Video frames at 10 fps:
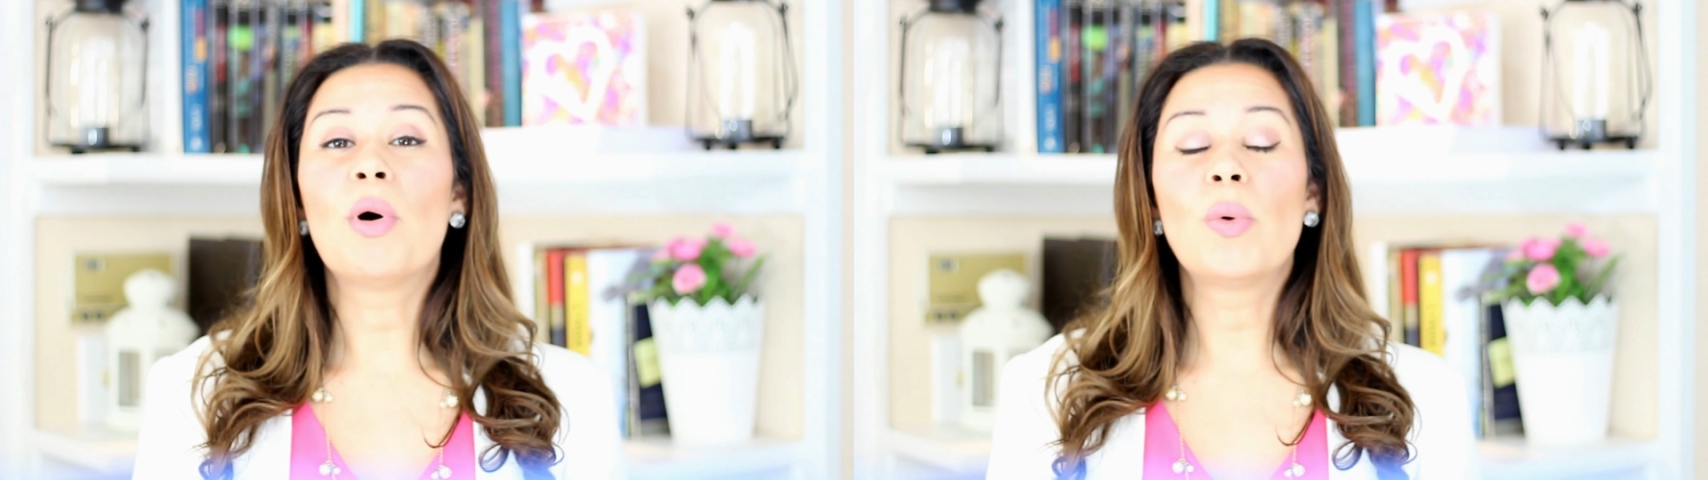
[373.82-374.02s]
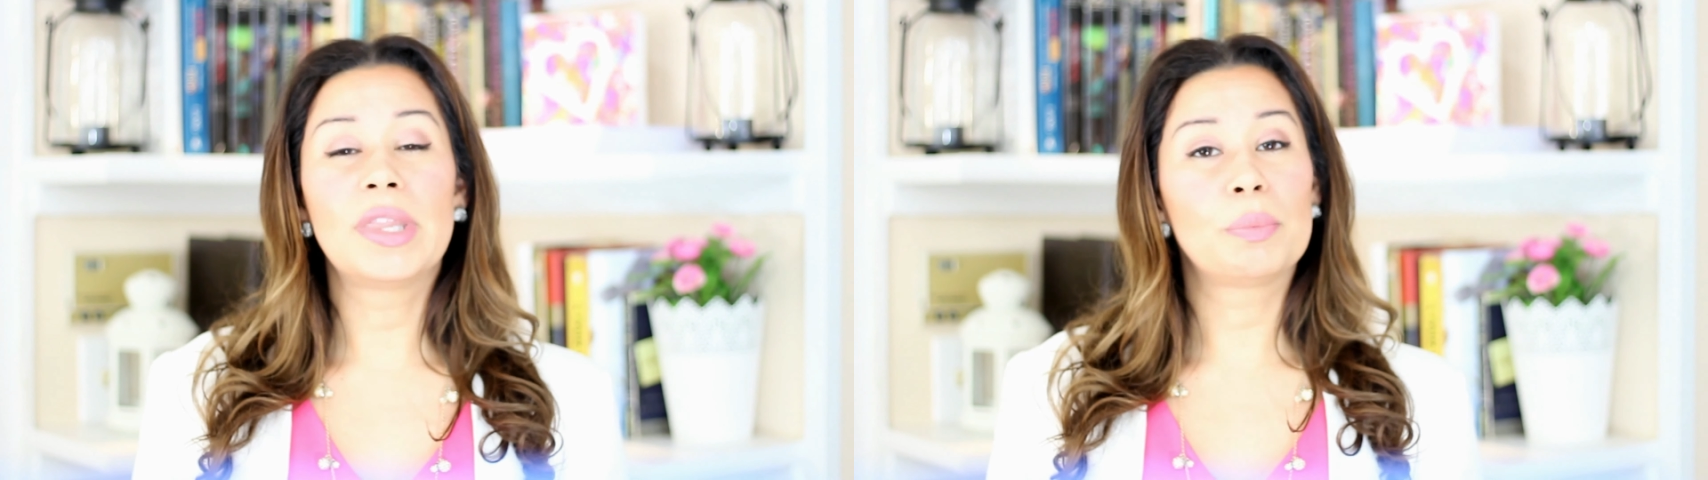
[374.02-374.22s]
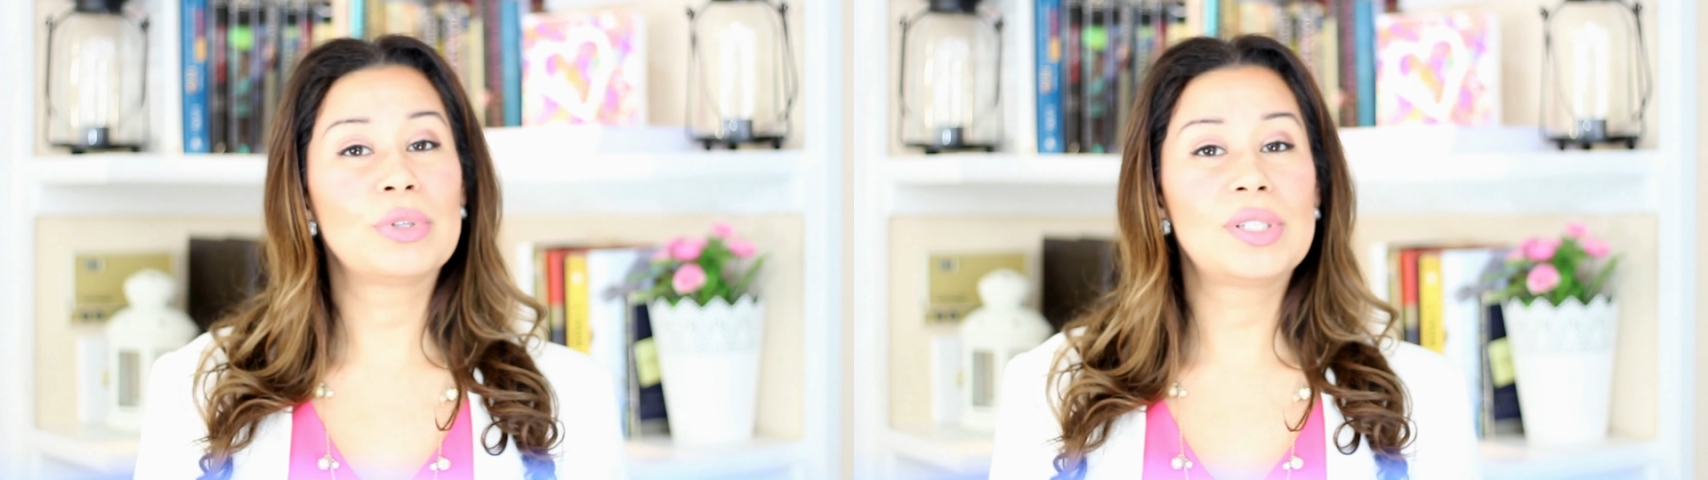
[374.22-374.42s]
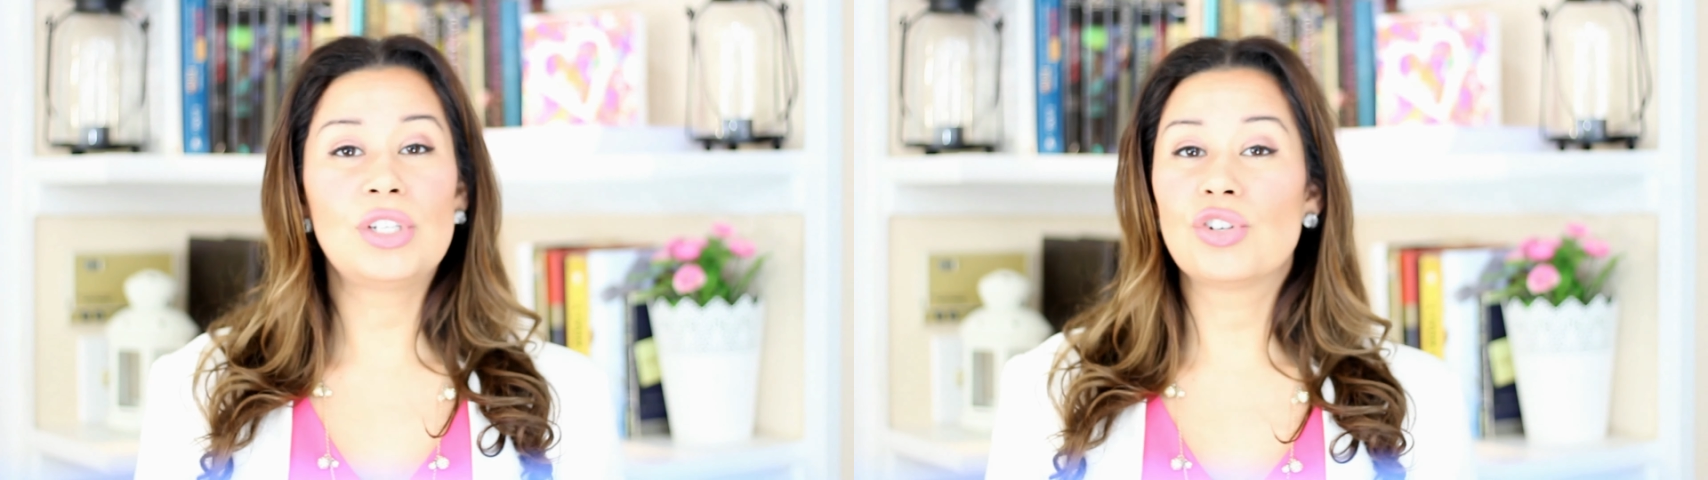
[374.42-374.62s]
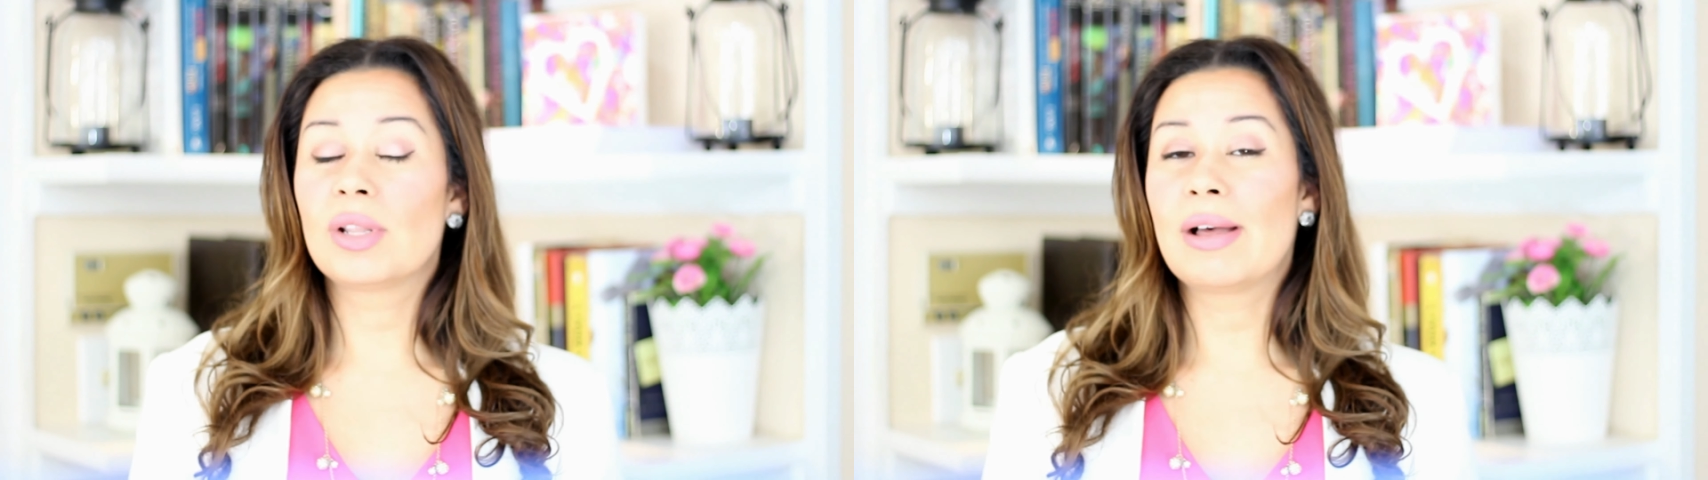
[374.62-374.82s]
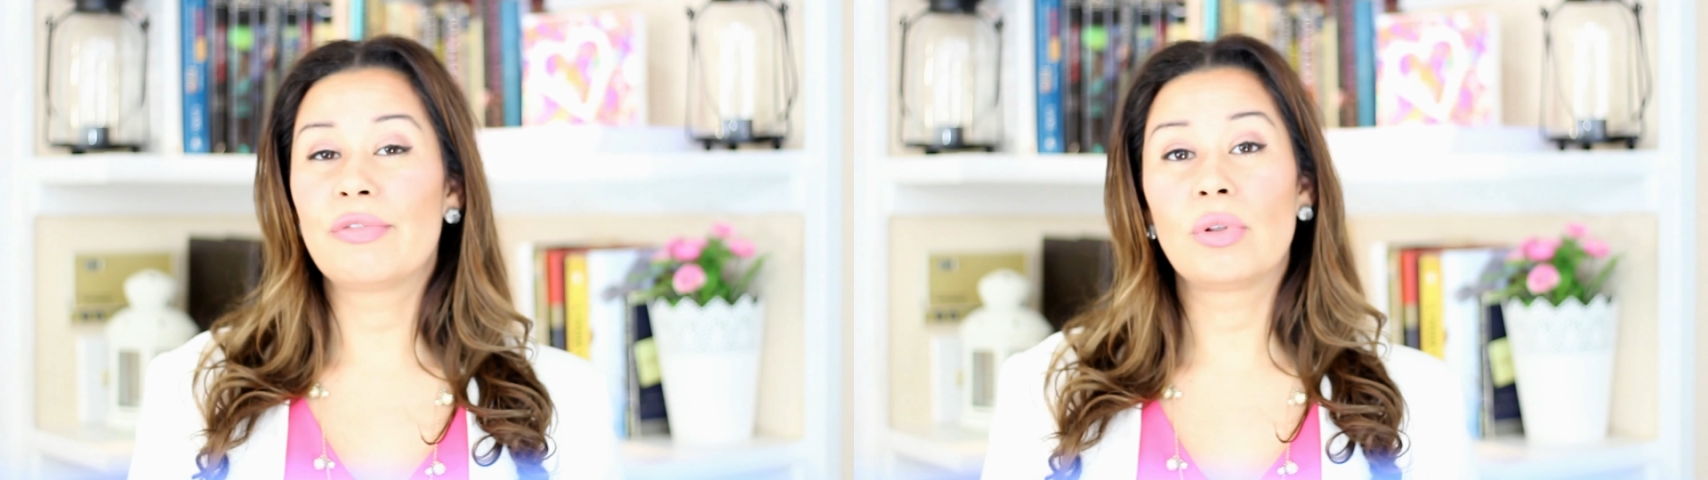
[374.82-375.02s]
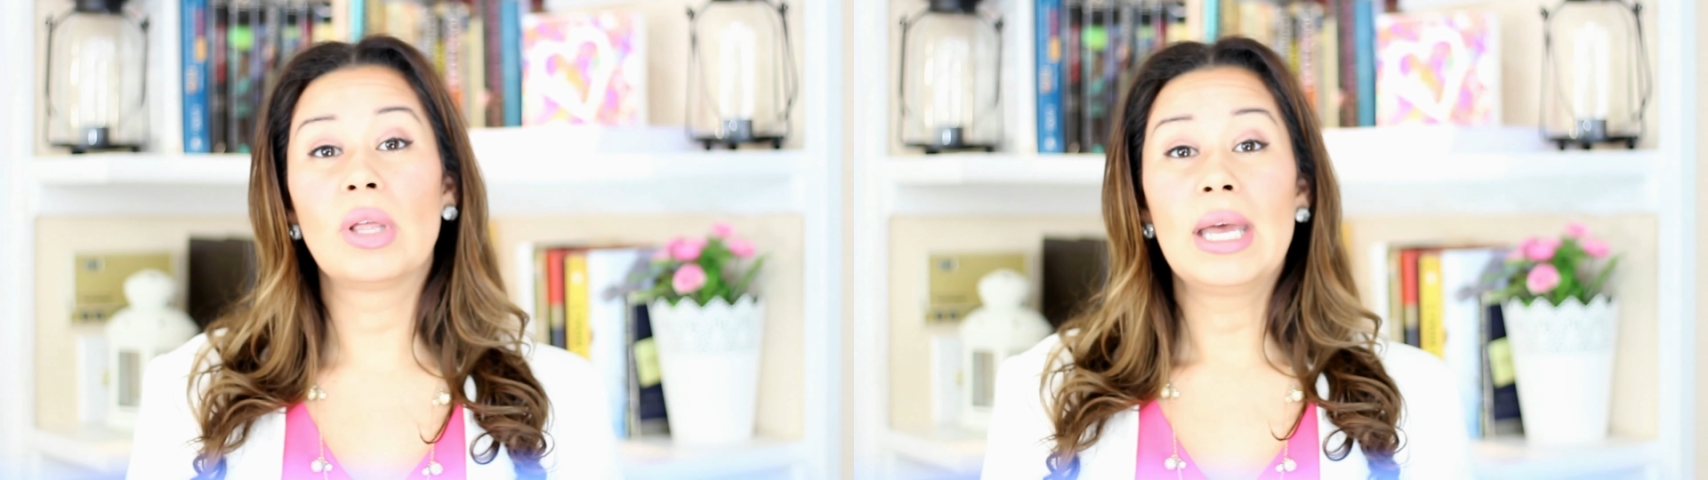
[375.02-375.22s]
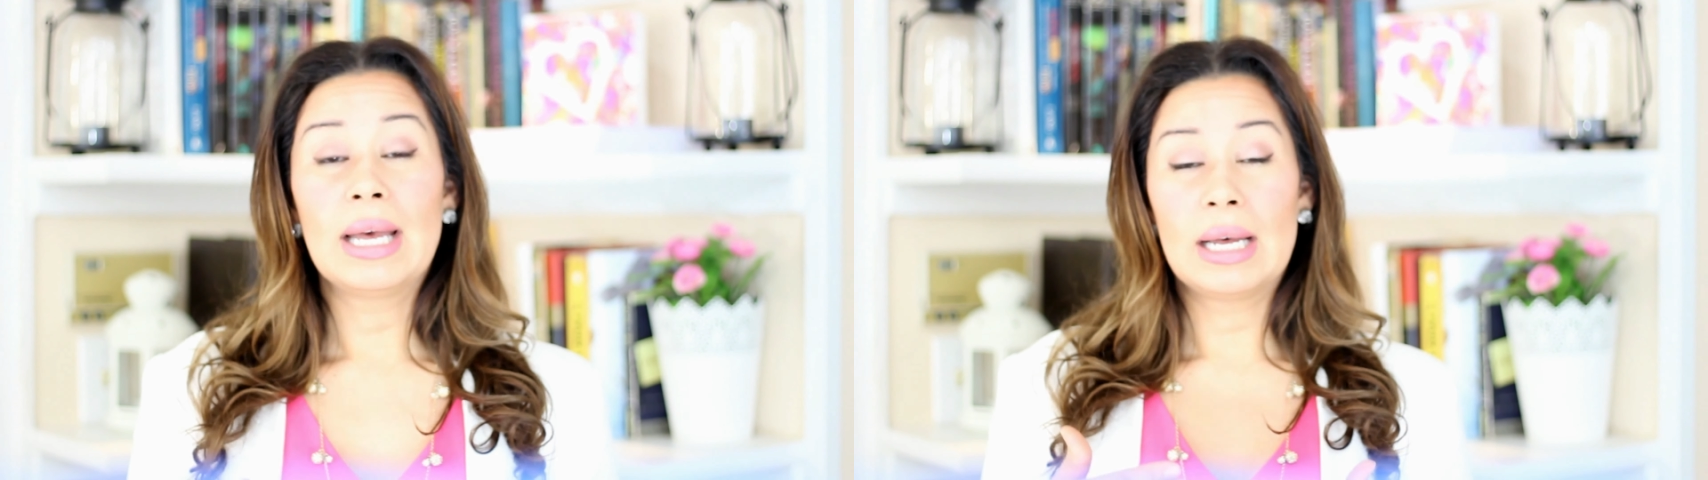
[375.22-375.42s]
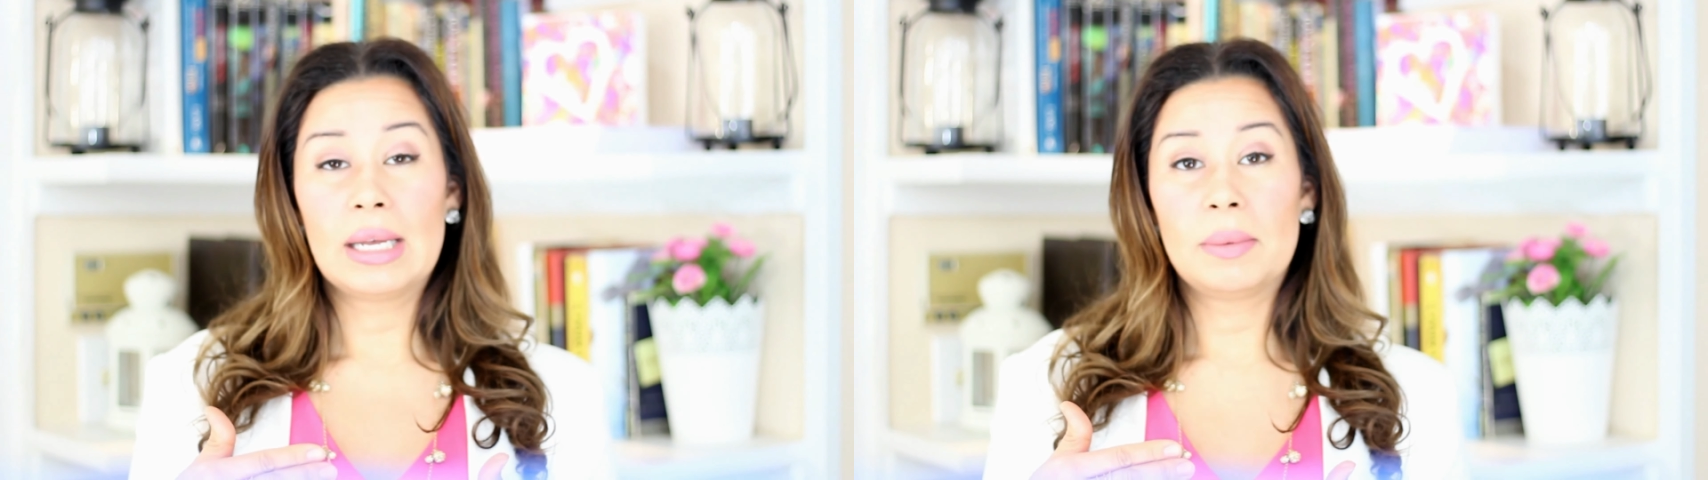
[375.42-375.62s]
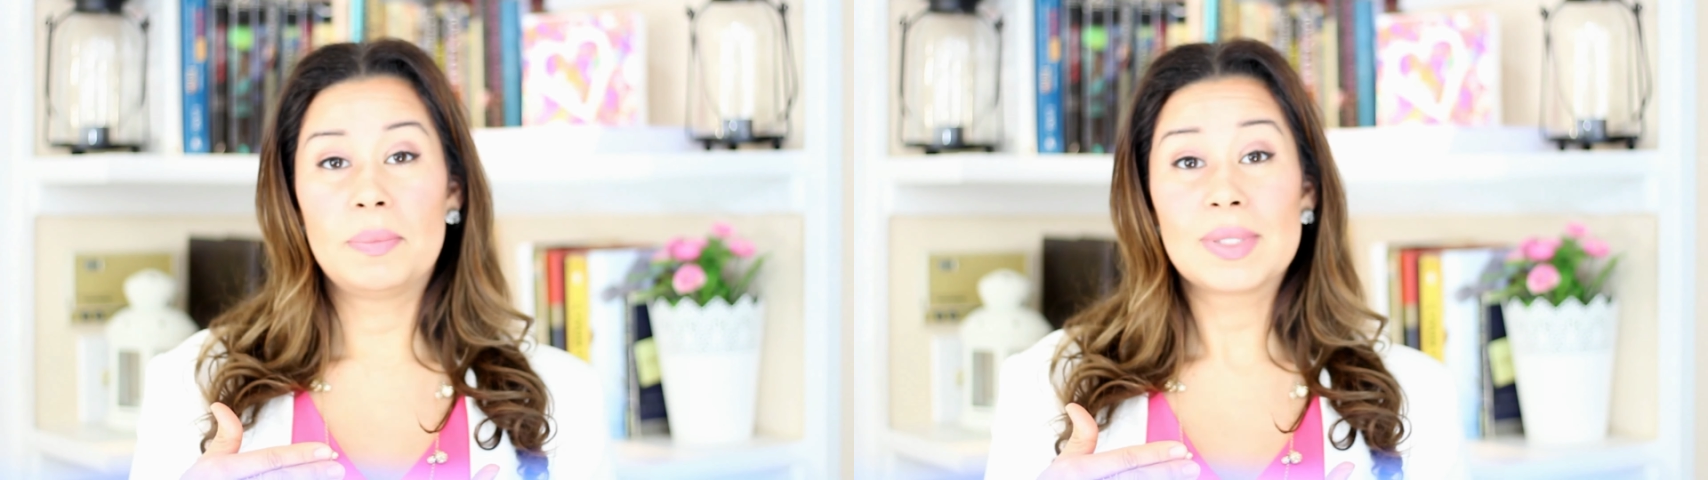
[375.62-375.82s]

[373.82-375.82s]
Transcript: but what the procedure level uh,